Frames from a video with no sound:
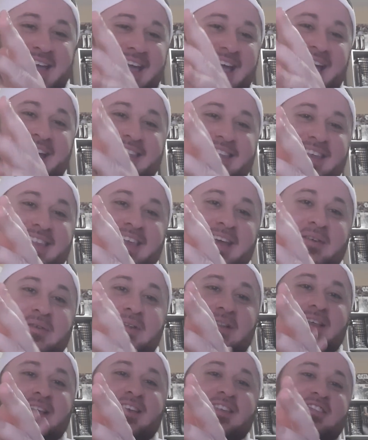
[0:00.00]
and then they
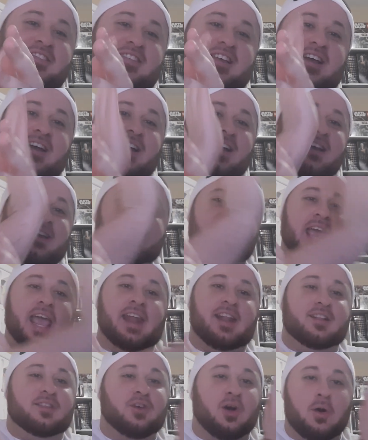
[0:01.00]
release
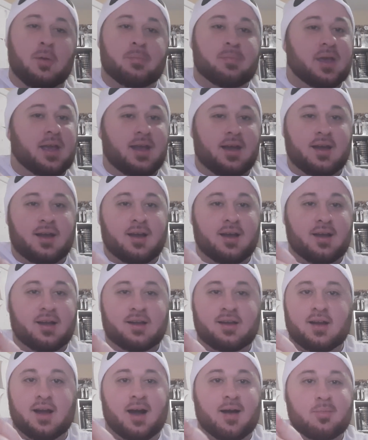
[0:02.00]
Canatopia
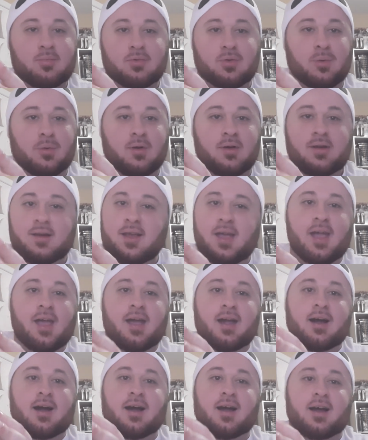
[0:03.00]
Comlord
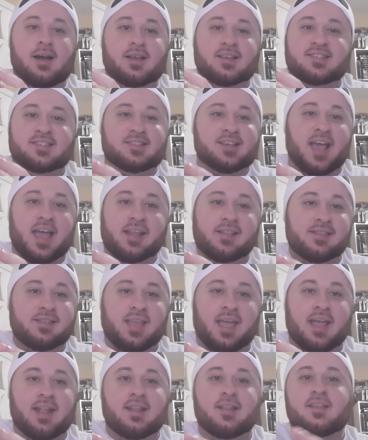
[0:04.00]
set,
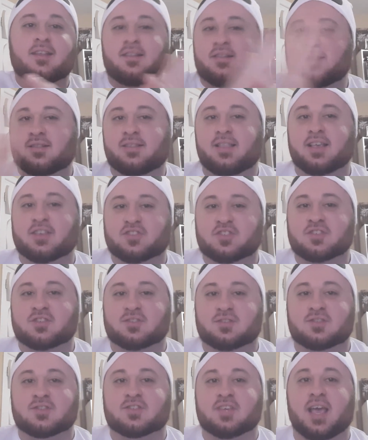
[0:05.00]
then this
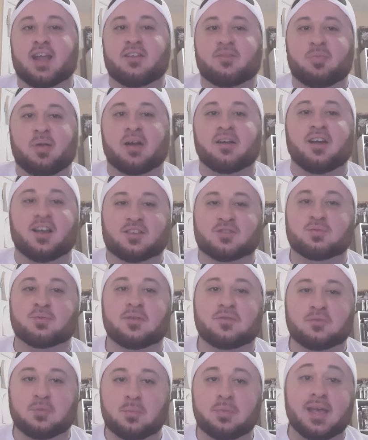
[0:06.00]
set of Paradox
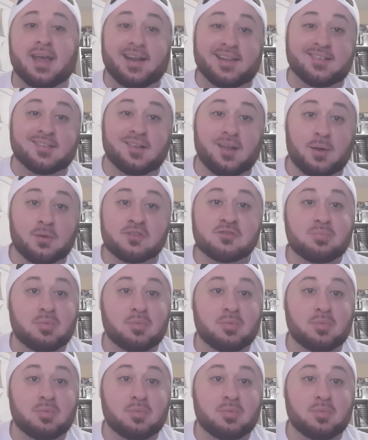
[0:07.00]
Rift will be at its lowest